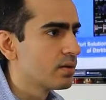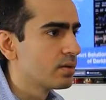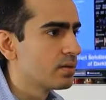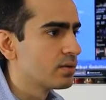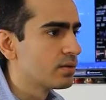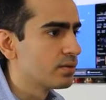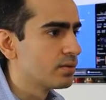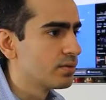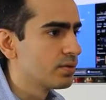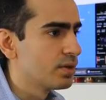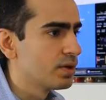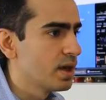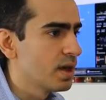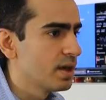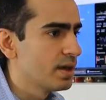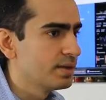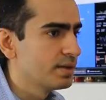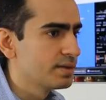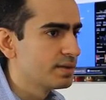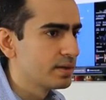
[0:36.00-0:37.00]

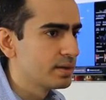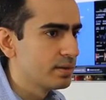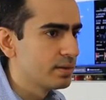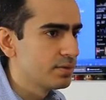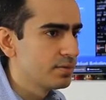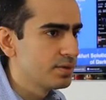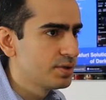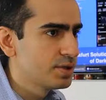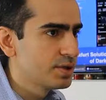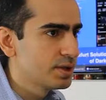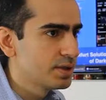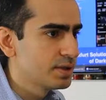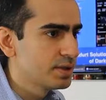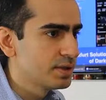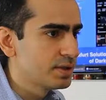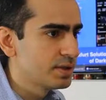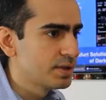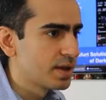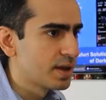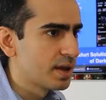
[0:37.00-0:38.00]
Okay,
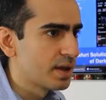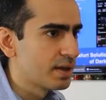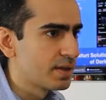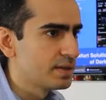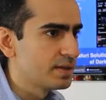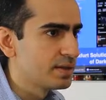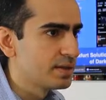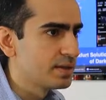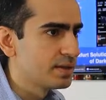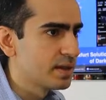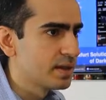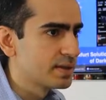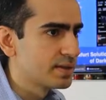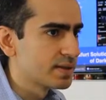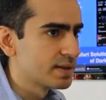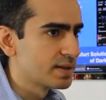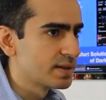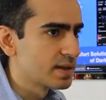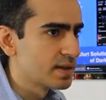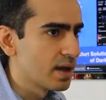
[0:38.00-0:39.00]
solutions, and I can see there's
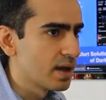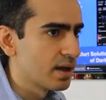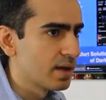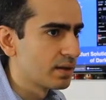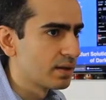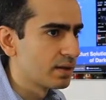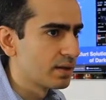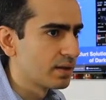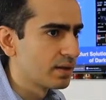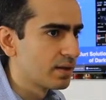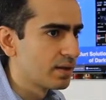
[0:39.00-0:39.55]
a slide.